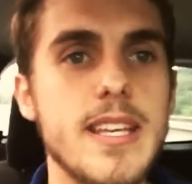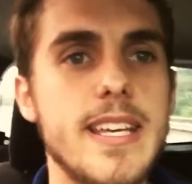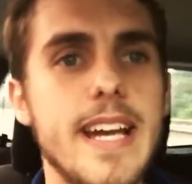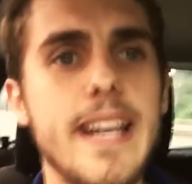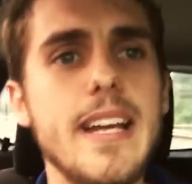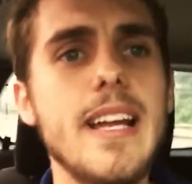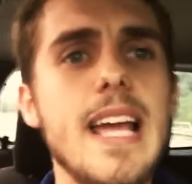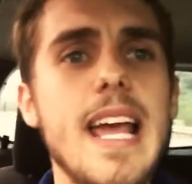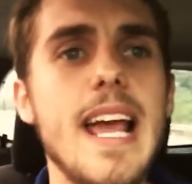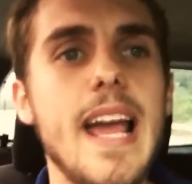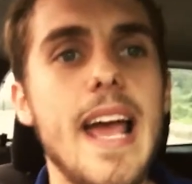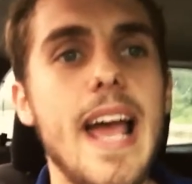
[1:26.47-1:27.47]
okay?
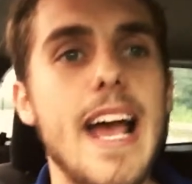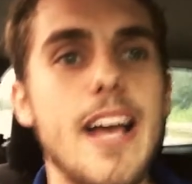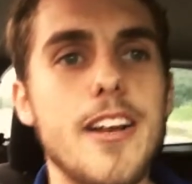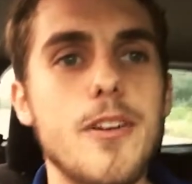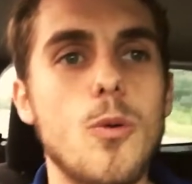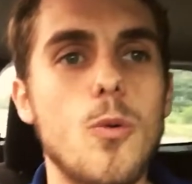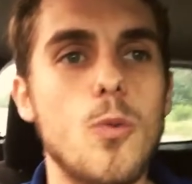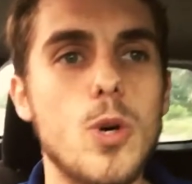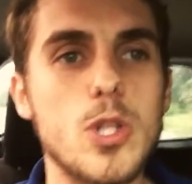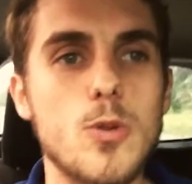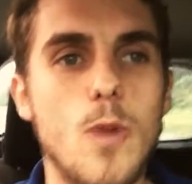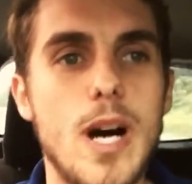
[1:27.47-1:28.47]
And
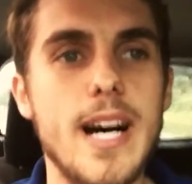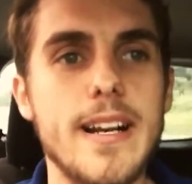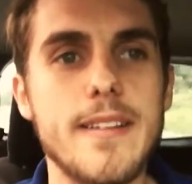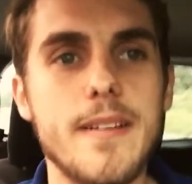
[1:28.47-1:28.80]
worldwide,